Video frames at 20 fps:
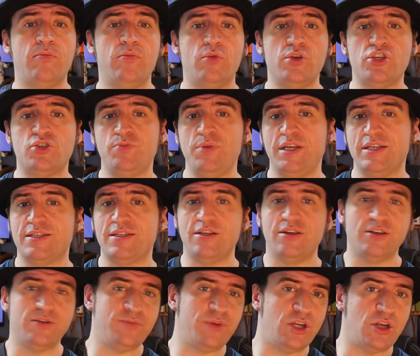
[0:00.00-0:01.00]
which means
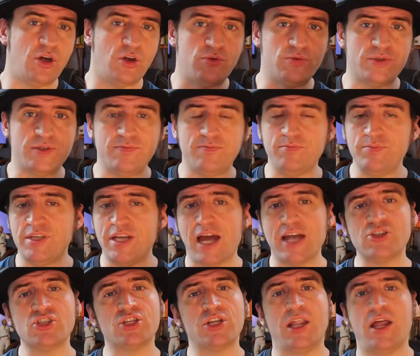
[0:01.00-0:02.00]
that, you know,
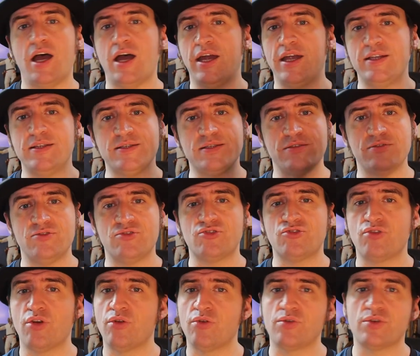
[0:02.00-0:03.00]
dashed lines and
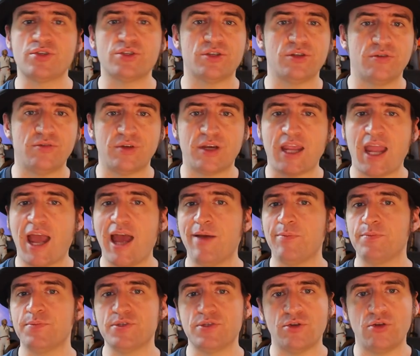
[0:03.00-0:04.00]
strokes and
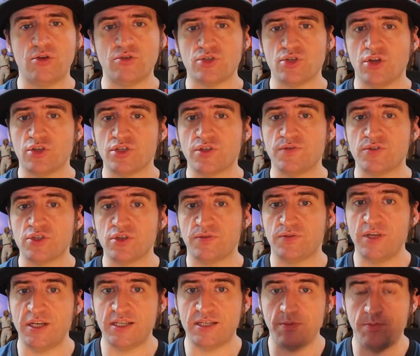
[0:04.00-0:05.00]
caps and all sorts of
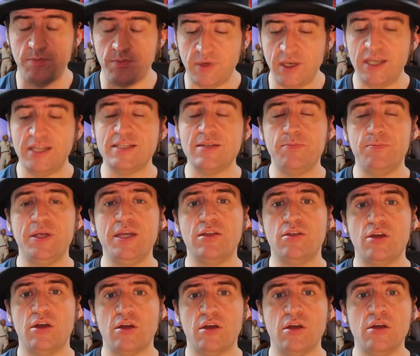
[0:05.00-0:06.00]
stuff need to be
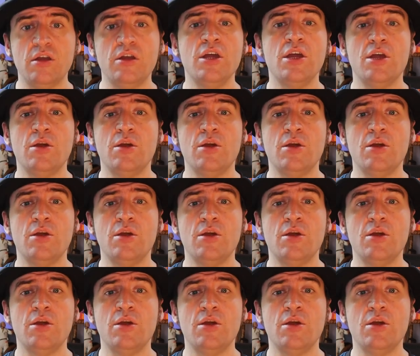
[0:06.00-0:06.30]
there